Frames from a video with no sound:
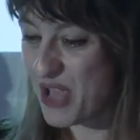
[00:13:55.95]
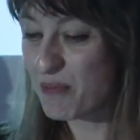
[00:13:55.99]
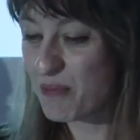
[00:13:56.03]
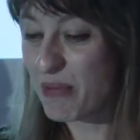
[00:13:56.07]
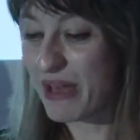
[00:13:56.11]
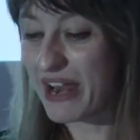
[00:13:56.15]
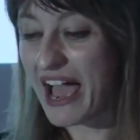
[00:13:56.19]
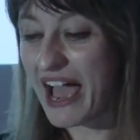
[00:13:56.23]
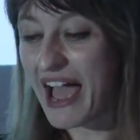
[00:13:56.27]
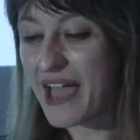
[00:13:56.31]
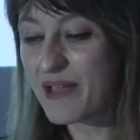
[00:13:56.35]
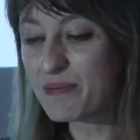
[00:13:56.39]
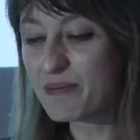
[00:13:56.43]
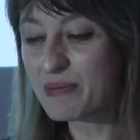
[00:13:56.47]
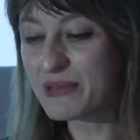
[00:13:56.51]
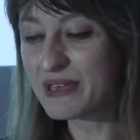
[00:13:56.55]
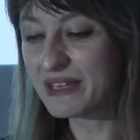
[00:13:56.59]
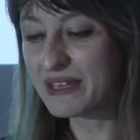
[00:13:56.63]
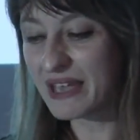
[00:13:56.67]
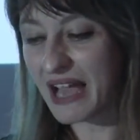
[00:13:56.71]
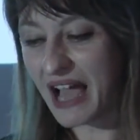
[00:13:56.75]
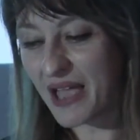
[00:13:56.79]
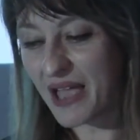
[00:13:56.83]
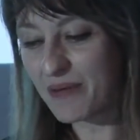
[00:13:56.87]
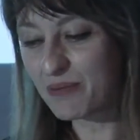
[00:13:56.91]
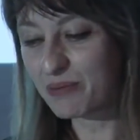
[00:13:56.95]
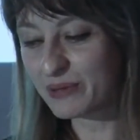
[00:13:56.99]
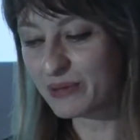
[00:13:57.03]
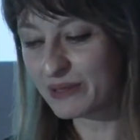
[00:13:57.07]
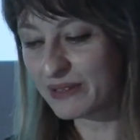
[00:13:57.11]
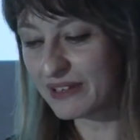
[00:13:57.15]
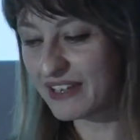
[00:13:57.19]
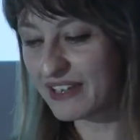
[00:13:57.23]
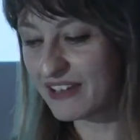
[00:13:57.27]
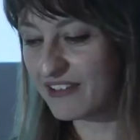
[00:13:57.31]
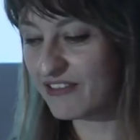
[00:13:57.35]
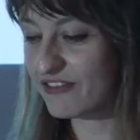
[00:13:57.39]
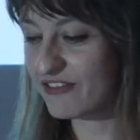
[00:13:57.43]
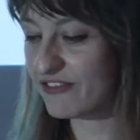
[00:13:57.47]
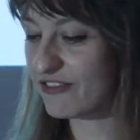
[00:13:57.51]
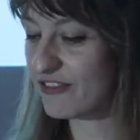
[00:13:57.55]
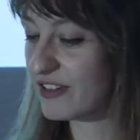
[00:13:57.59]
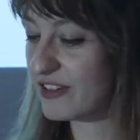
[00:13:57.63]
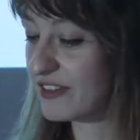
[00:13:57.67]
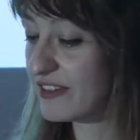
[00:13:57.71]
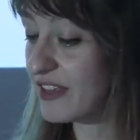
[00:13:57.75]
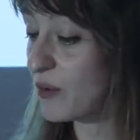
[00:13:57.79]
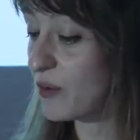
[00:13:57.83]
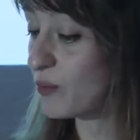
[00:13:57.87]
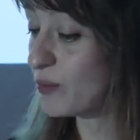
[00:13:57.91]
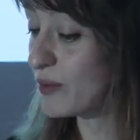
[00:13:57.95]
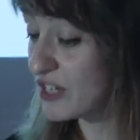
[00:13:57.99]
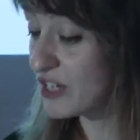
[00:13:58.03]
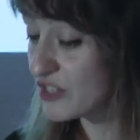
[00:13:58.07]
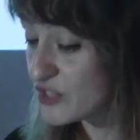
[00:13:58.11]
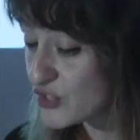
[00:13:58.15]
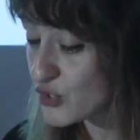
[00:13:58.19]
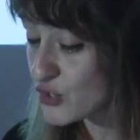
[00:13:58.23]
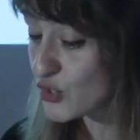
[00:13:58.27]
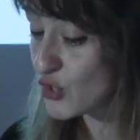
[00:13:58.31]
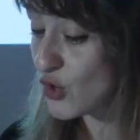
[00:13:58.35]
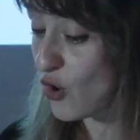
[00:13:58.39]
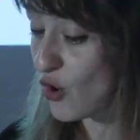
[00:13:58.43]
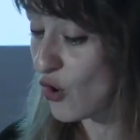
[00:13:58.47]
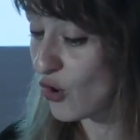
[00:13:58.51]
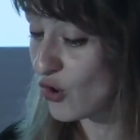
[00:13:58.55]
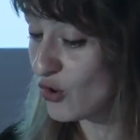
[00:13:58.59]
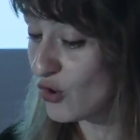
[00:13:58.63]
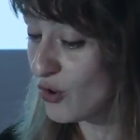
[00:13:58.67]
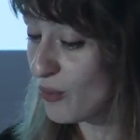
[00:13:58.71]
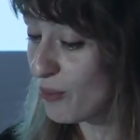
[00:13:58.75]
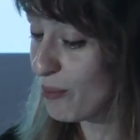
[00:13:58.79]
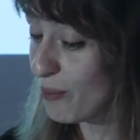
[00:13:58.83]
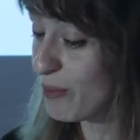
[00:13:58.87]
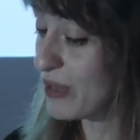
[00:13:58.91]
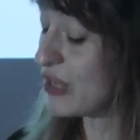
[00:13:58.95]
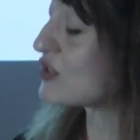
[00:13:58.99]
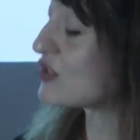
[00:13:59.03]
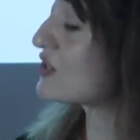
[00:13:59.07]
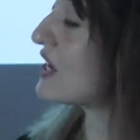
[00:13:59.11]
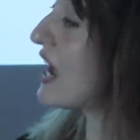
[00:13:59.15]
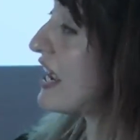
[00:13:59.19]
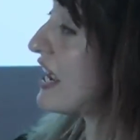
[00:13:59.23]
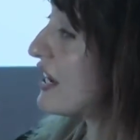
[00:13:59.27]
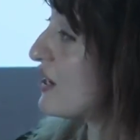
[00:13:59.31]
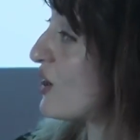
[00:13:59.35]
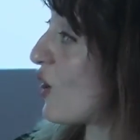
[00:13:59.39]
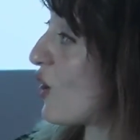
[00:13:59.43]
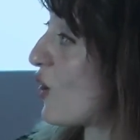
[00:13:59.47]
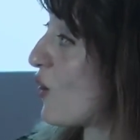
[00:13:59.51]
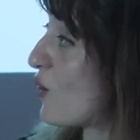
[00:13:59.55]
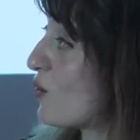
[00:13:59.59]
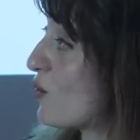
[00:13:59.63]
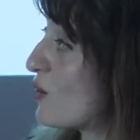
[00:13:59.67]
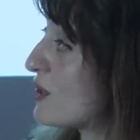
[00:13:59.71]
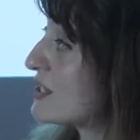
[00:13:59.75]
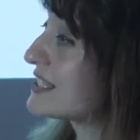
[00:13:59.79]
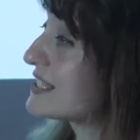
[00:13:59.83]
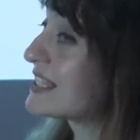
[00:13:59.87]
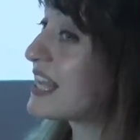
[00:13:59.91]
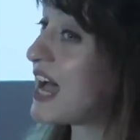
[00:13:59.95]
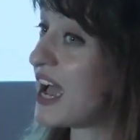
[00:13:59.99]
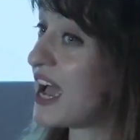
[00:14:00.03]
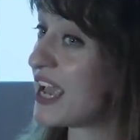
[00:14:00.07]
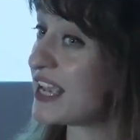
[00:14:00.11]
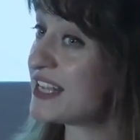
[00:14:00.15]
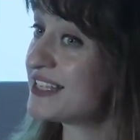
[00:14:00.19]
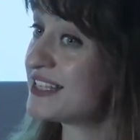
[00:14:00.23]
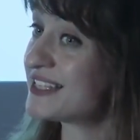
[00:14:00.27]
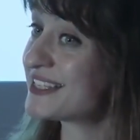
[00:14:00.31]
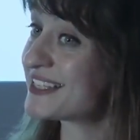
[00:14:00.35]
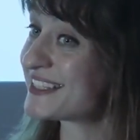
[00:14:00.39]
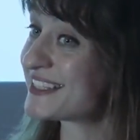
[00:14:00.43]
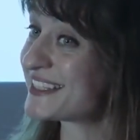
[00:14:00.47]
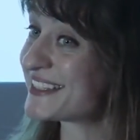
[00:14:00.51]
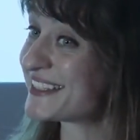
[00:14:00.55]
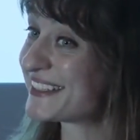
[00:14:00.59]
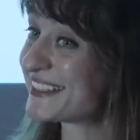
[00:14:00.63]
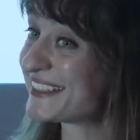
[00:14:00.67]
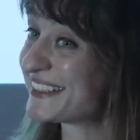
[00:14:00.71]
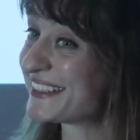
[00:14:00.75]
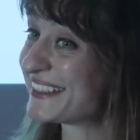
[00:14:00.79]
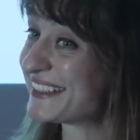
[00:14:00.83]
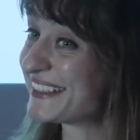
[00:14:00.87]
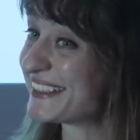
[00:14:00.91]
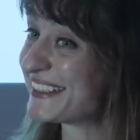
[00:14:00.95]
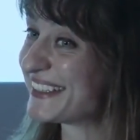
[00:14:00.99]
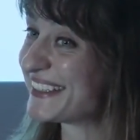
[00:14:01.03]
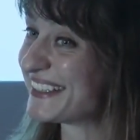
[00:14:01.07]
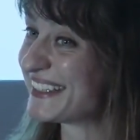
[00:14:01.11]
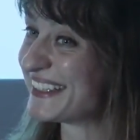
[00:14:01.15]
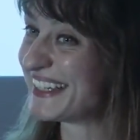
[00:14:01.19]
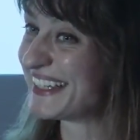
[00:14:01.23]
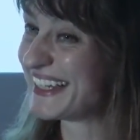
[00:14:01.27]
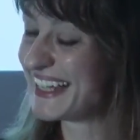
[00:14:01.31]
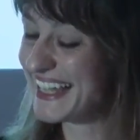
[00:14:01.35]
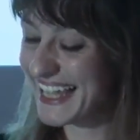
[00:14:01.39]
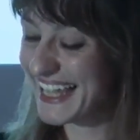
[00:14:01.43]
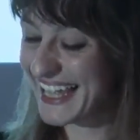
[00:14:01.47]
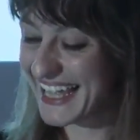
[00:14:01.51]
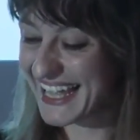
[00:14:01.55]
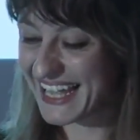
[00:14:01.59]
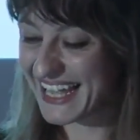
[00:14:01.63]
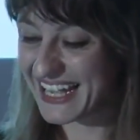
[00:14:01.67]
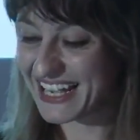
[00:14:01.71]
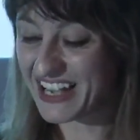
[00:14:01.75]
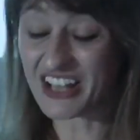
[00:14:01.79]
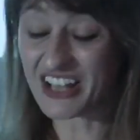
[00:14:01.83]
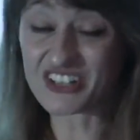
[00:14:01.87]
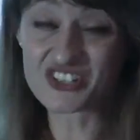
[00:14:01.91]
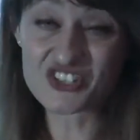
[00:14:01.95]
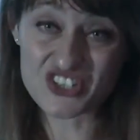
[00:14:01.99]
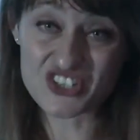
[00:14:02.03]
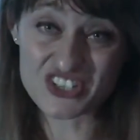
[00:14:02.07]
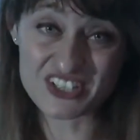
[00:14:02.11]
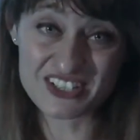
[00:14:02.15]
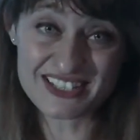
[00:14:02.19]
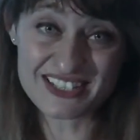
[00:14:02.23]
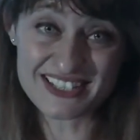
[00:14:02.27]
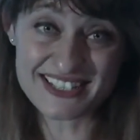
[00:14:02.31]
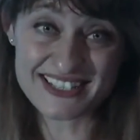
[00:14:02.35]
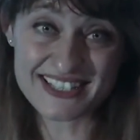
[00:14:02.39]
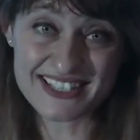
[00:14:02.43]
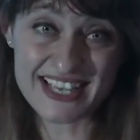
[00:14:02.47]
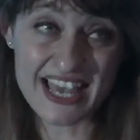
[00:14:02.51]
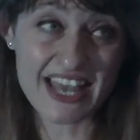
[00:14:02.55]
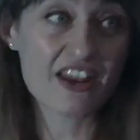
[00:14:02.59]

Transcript: But I, be, I believe that we are strong because I know science, conscience,